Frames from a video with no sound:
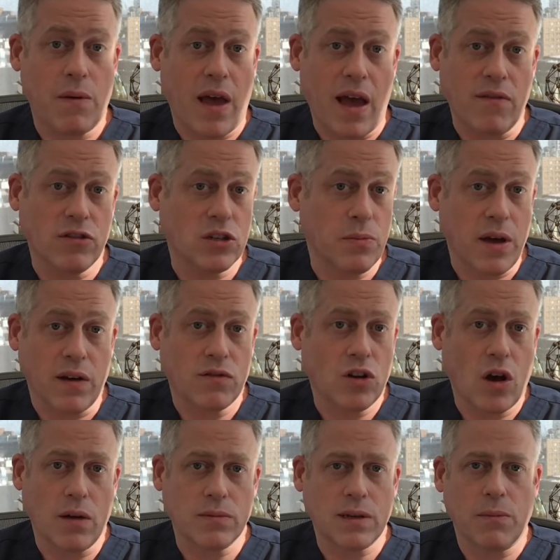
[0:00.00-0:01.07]
average amount of
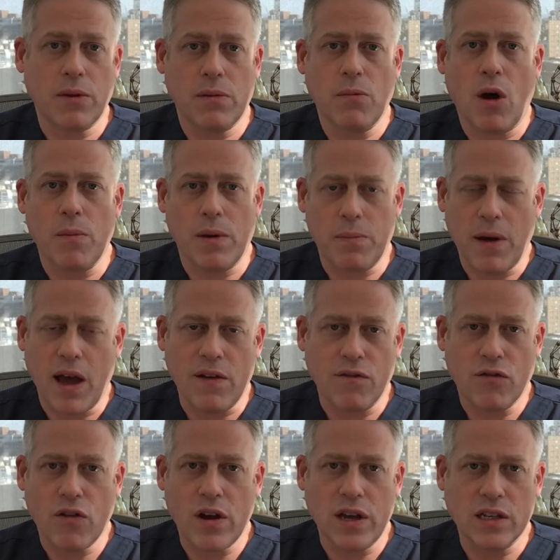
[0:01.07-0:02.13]
time somebody might be
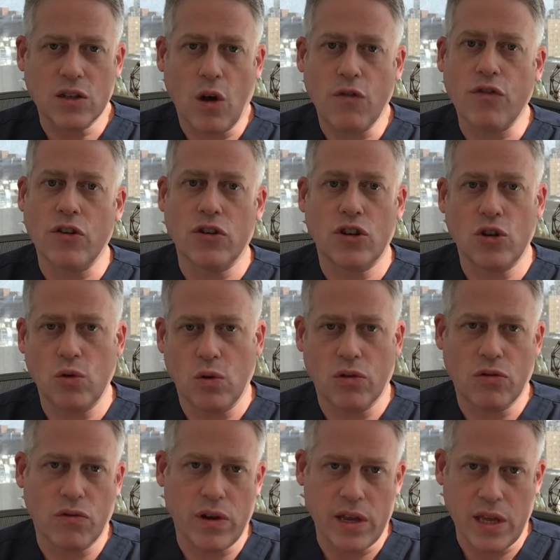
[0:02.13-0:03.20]
pain-free is often 2 or
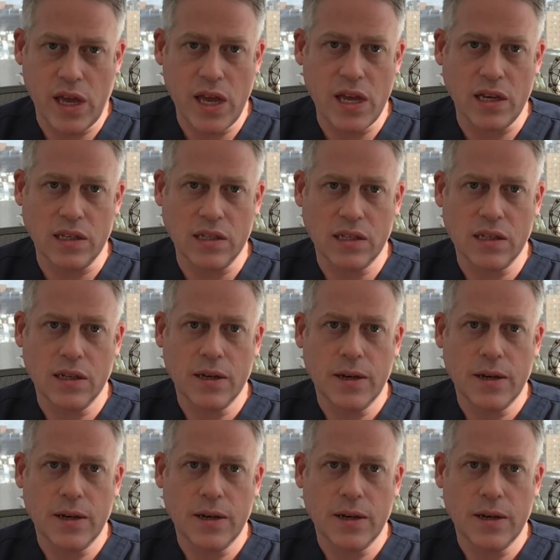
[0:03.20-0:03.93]
3 years,